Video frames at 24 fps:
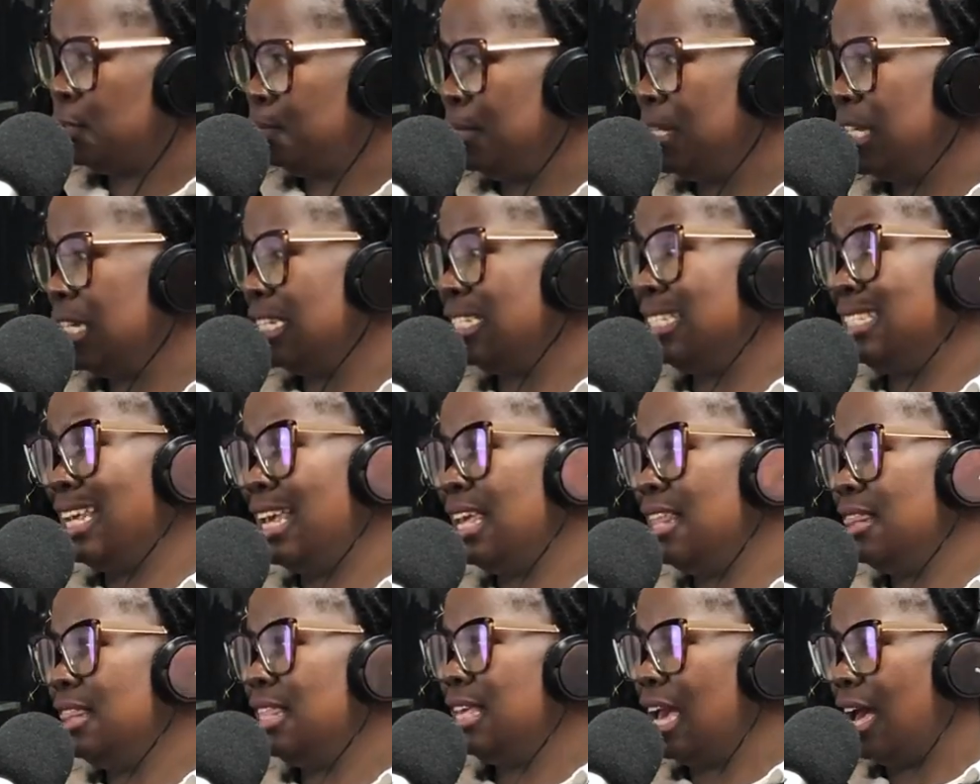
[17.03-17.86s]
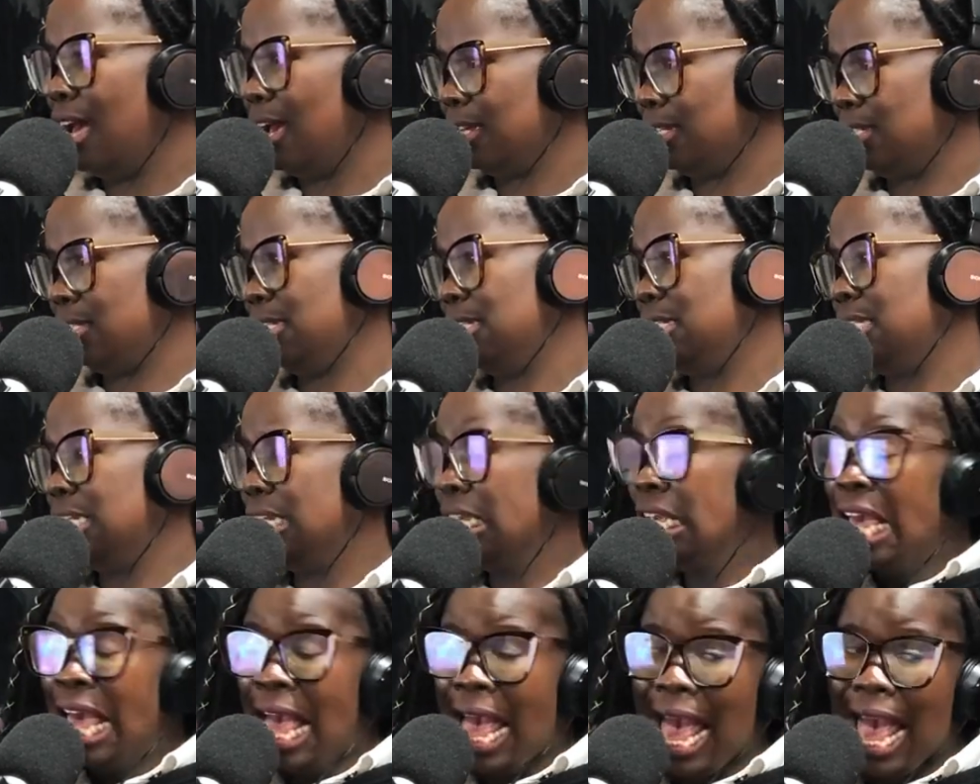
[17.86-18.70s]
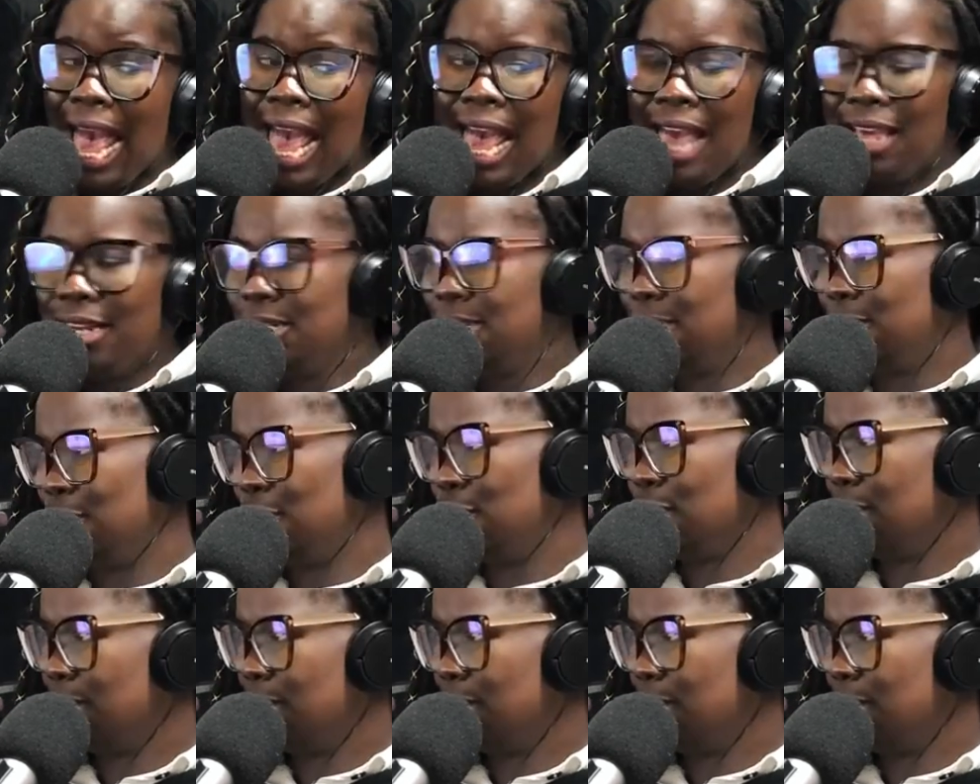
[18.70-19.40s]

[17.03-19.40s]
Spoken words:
speakers in the ICT and digital